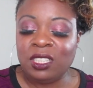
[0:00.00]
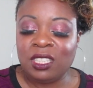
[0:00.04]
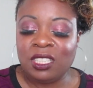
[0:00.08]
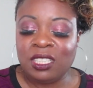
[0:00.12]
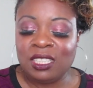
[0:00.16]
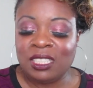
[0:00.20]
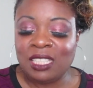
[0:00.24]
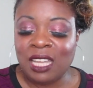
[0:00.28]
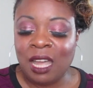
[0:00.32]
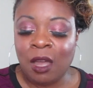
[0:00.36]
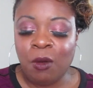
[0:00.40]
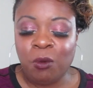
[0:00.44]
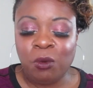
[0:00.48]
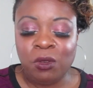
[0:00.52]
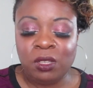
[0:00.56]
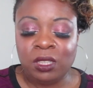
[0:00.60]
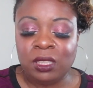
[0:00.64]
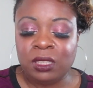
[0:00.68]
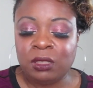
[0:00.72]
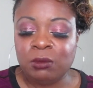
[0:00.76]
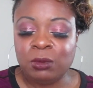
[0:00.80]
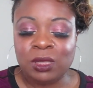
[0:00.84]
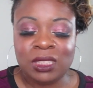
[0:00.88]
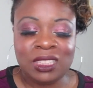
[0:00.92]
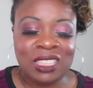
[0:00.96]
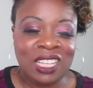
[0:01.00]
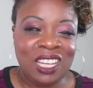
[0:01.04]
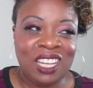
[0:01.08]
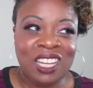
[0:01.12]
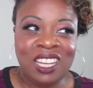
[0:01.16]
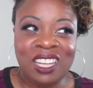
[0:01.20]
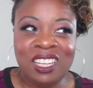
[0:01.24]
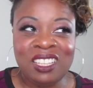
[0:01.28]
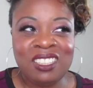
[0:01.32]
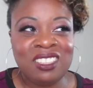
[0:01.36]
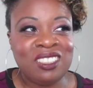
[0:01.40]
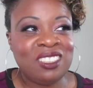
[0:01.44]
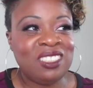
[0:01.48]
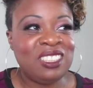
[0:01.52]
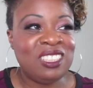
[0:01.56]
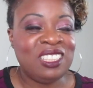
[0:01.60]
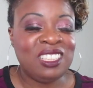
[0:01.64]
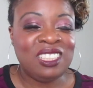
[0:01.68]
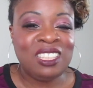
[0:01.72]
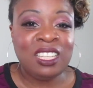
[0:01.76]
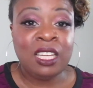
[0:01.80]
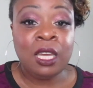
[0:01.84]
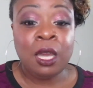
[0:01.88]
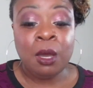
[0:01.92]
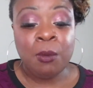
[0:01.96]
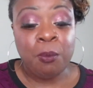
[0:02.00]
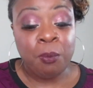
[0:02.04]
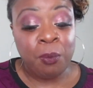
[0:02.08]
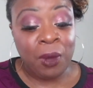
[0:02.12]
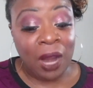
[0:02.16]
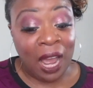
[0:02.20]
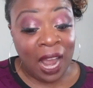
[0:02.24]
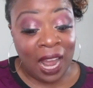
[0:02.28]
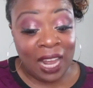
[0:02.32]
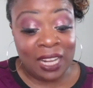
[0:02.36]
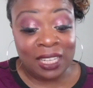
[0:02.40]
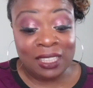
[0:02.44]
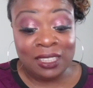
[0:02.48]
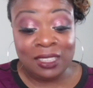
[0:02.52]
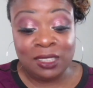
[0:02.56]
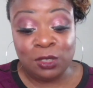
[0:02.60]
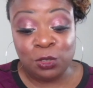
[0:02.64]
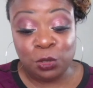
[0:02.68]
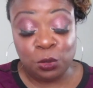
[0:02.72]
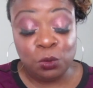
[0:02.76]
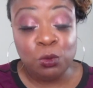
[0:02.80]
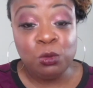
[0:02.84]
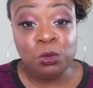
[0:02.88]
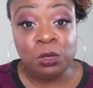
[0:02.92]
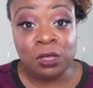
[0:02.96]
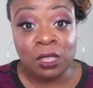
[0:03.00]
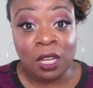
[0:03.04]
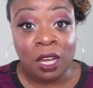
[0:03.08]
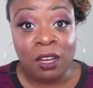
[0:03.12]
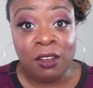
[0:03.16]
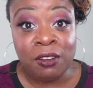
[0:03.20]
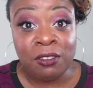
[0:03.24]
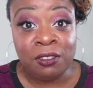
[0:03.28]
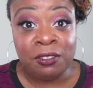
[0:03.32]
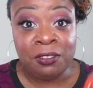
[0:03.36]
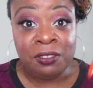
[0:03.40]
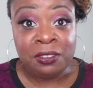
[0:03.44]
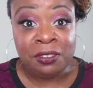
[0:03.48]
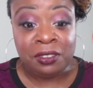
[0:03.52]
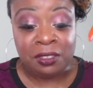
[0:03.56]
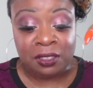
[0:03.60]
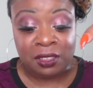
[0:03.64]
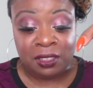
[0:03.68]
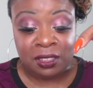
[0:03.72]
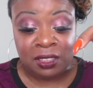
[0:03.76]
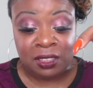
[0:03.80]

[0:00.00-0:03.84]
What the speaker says: because that one was like, but I do love